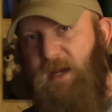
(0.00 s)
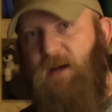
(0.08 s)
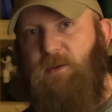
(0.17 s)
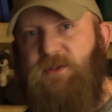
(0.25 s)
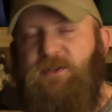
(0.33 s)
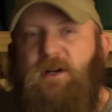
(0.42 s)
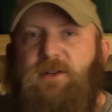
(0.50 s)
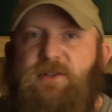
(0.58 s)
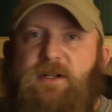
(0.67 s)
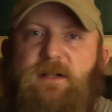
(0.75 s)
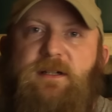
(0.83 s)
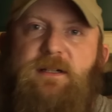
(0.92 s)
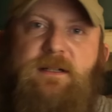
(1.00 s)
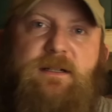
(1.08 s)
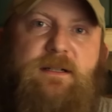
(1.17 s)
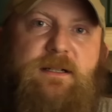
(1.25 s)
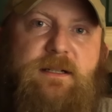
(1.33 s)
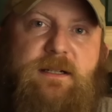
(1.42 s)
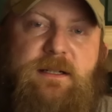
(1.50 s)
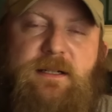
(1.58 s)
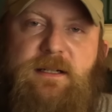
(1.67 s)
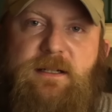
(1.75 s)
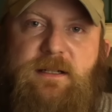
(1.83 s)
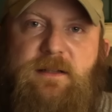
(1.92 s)
power structure
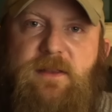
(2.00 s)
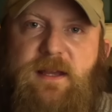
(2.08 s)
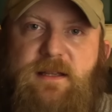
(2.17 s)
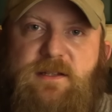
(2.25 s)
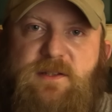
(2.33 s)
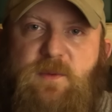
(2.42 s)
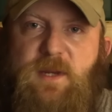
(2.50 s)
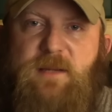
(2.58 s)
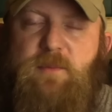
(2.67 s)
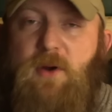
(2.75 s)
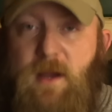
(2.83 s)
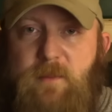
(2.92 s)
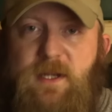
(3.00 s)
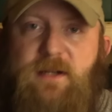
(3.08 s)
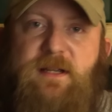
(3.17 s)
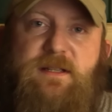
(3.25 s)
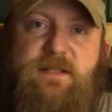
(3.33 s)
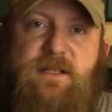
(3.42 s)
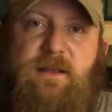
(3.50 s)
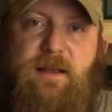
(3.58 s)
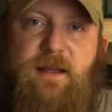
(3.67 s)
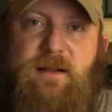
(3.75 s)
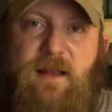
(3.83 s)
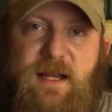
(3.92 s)
that can swing primaries
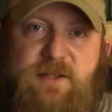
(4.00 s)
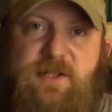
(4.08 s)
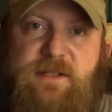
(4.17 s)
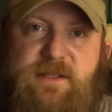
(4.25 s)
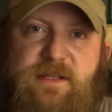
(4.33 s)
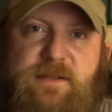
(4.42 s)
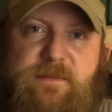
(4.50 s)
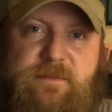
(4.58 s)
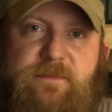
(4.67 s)
and elections.